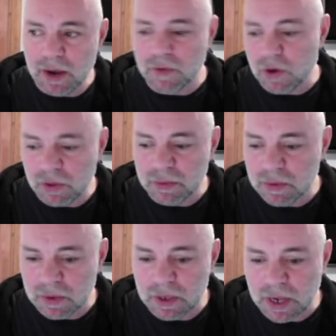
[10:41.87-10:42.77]
I've got them
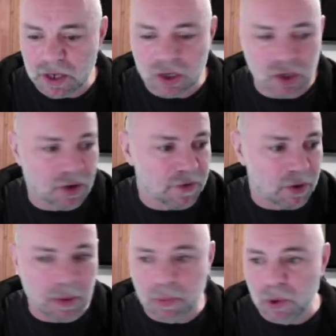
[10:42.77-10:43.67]
next to, so I've got
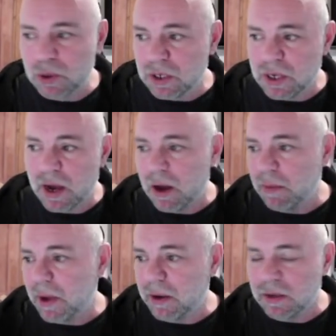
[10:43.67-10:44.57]
my board set up
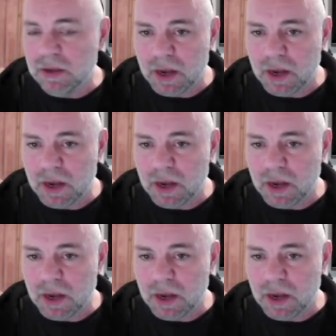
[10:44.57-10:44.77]
and